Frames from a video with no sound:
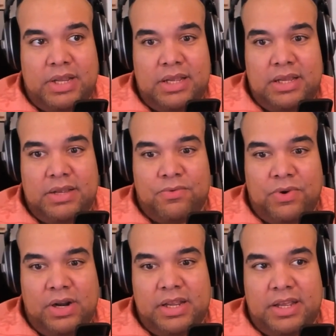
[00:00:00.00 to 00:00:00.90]
He
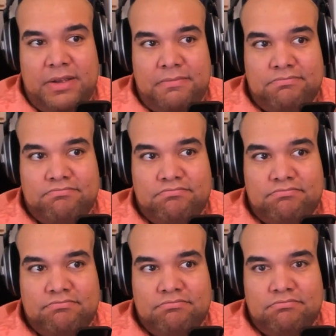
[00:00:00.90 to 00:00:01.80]
really
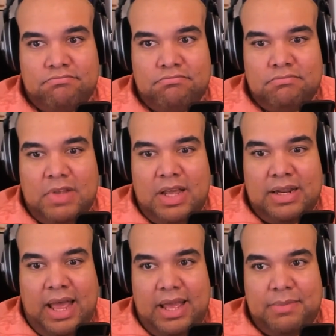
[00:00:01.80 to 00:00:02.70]

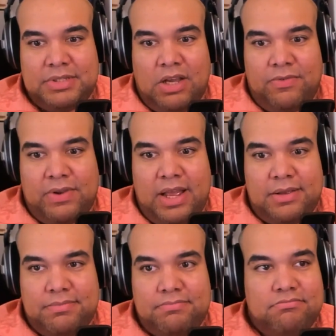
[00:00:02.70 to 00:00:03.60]
let himself like